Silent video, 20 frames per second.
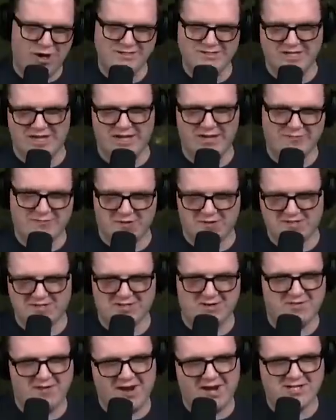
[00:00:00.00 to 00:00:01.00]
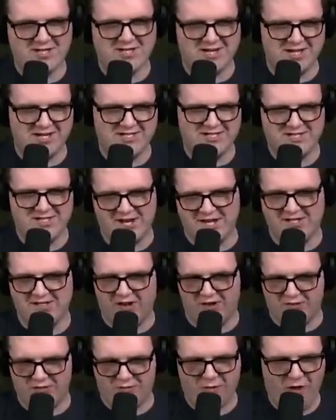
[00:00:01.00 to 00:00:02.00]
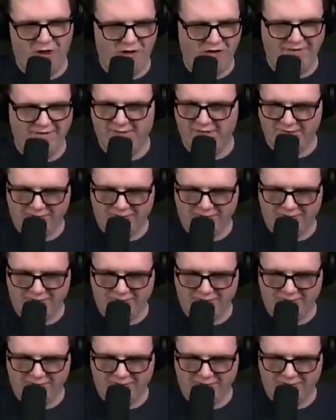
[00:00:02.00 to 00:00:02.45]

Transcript: self-preservation instinct is really...